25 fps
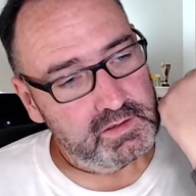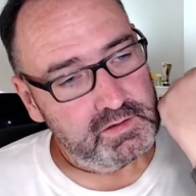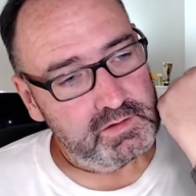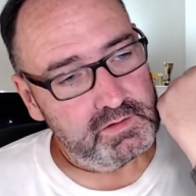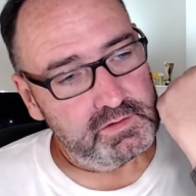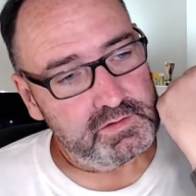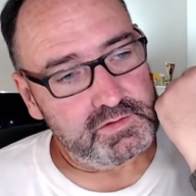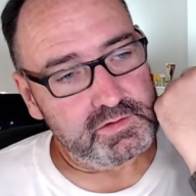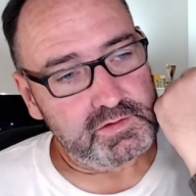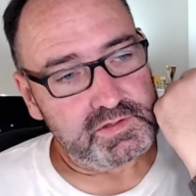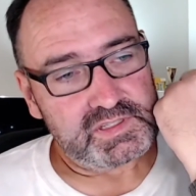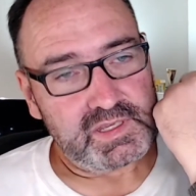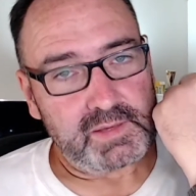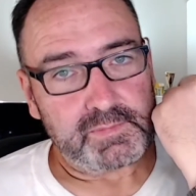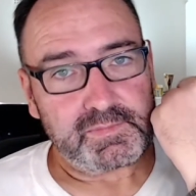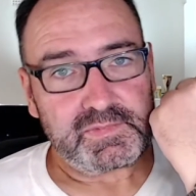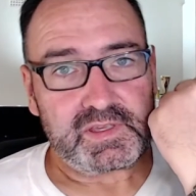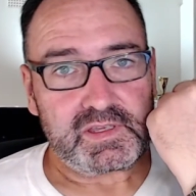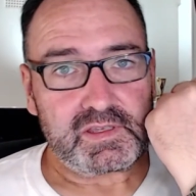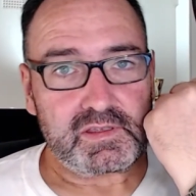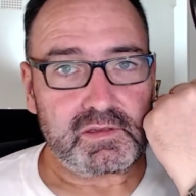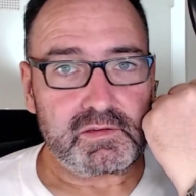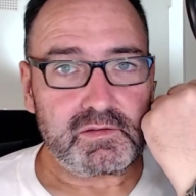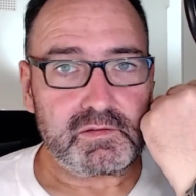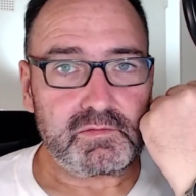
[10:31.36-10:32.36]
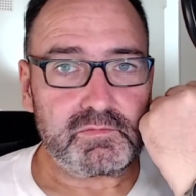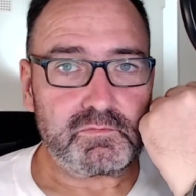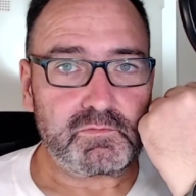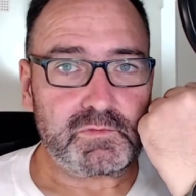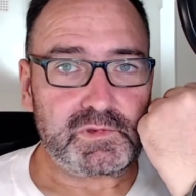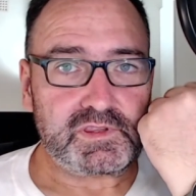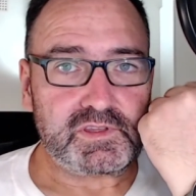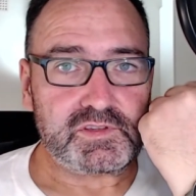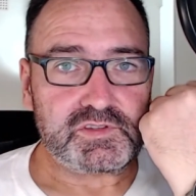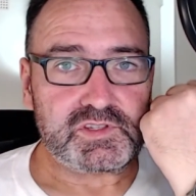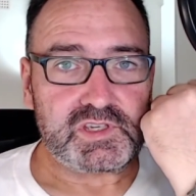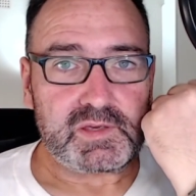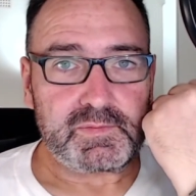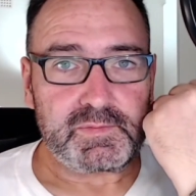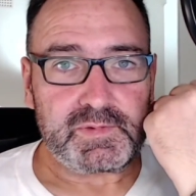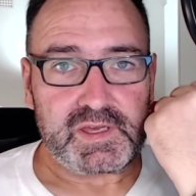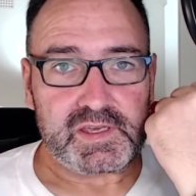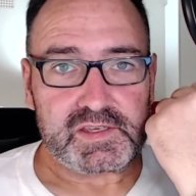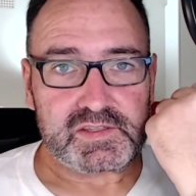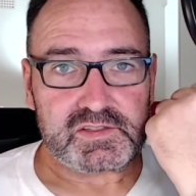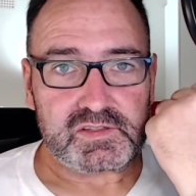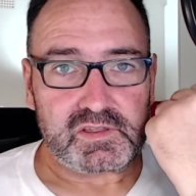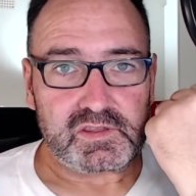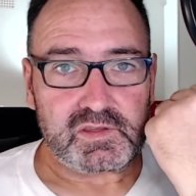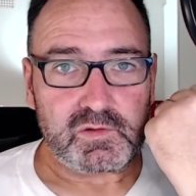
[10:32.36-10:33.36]
do something with the
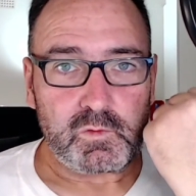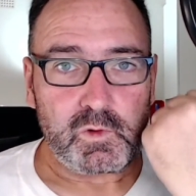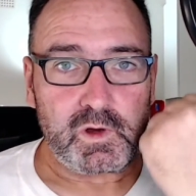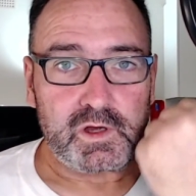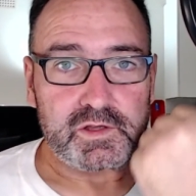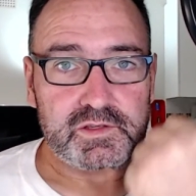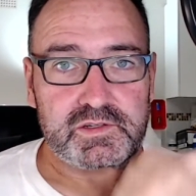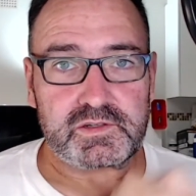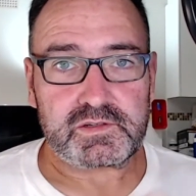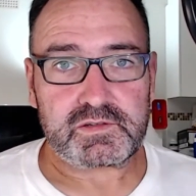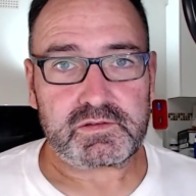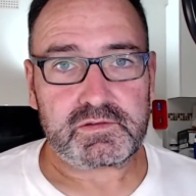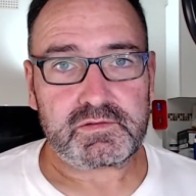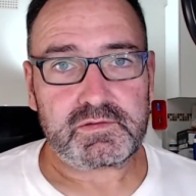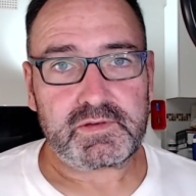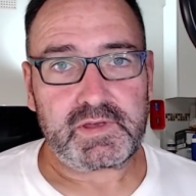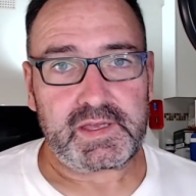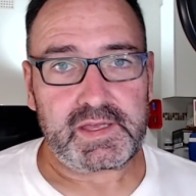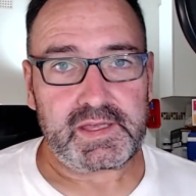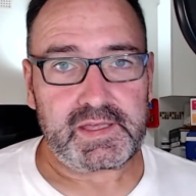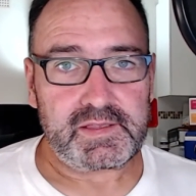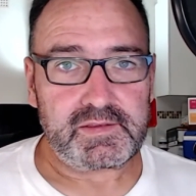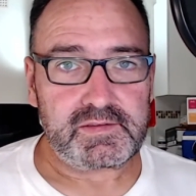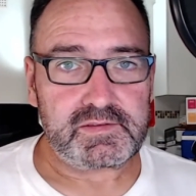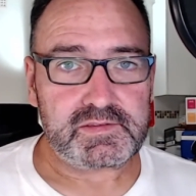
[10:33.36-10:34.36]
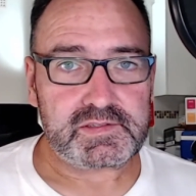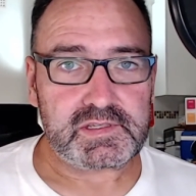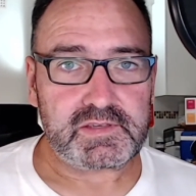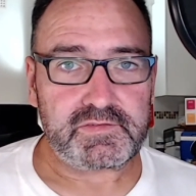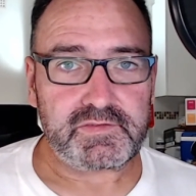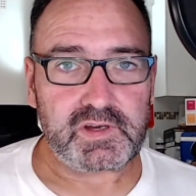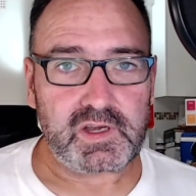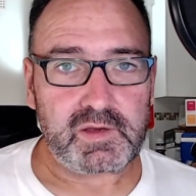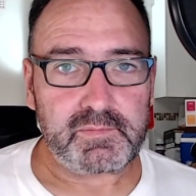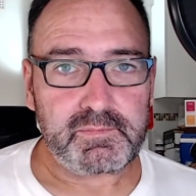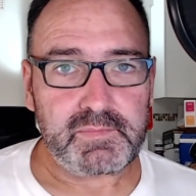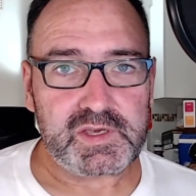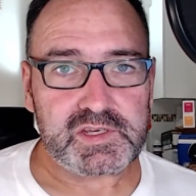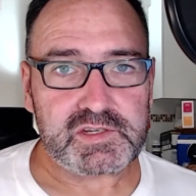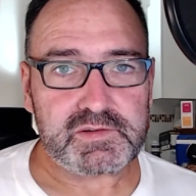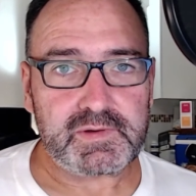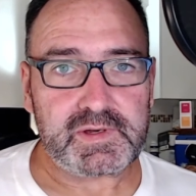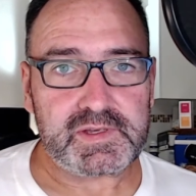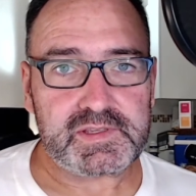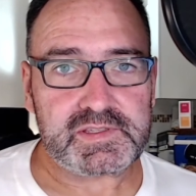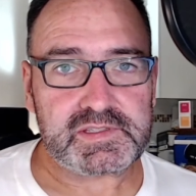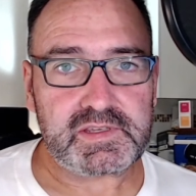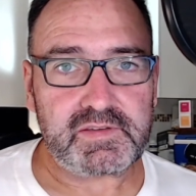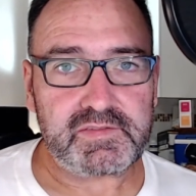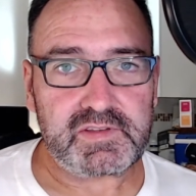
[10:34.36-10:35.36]
GPS on the watch and see if I can measure out
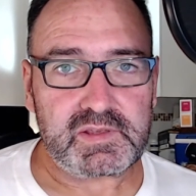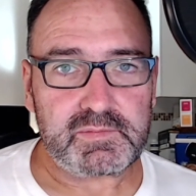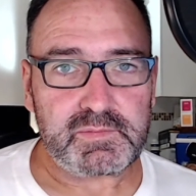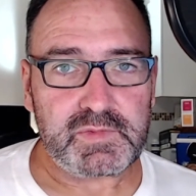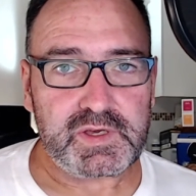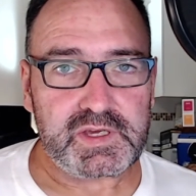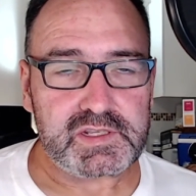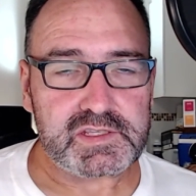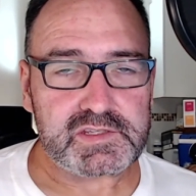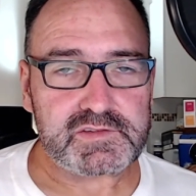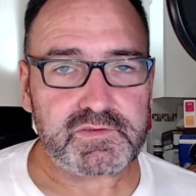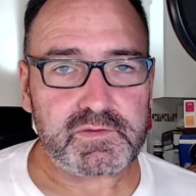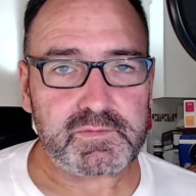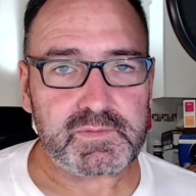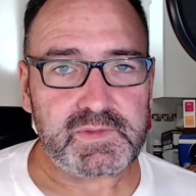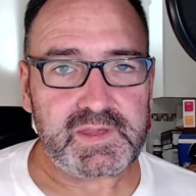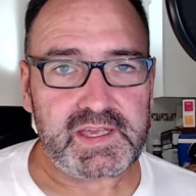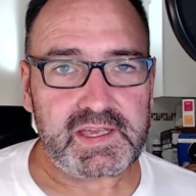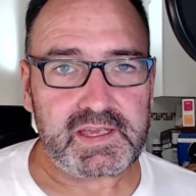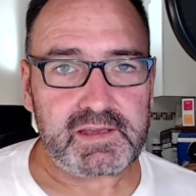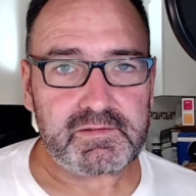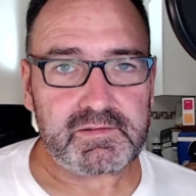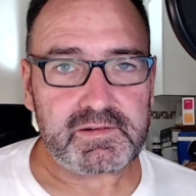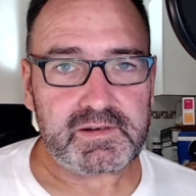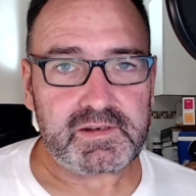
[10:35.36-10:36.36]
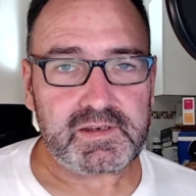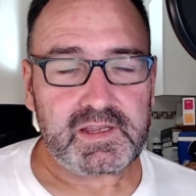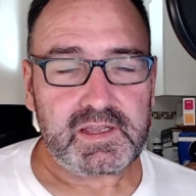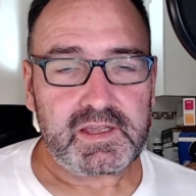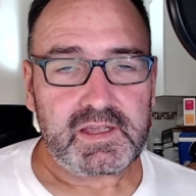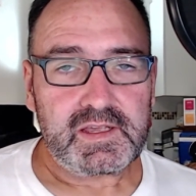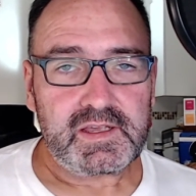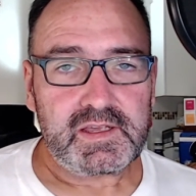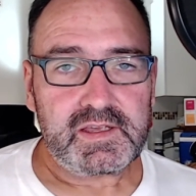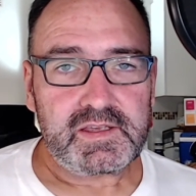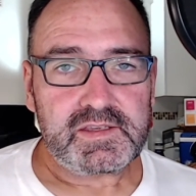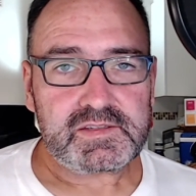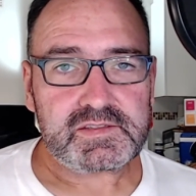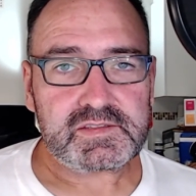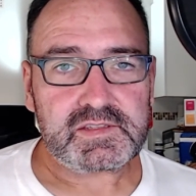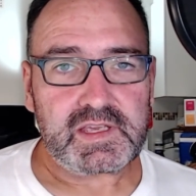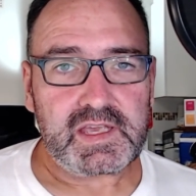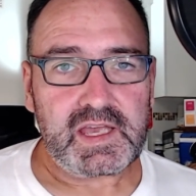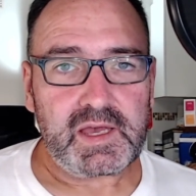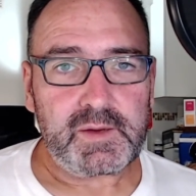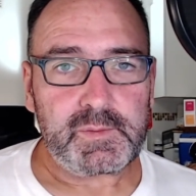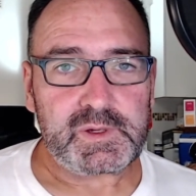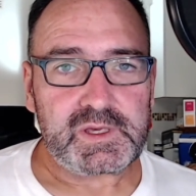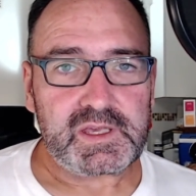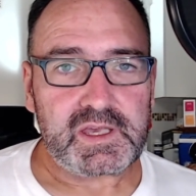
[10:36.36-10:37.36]
70 meters from there and see
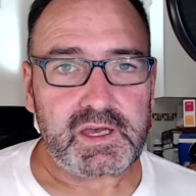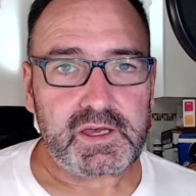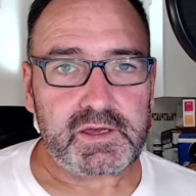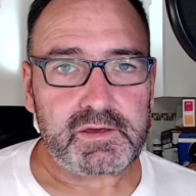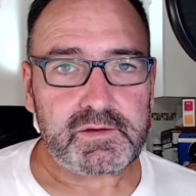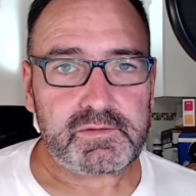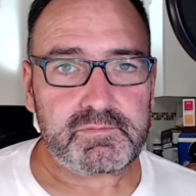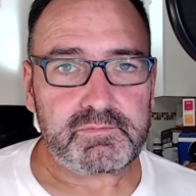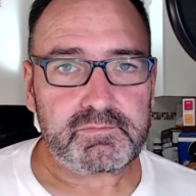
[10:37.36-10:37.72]
how we go.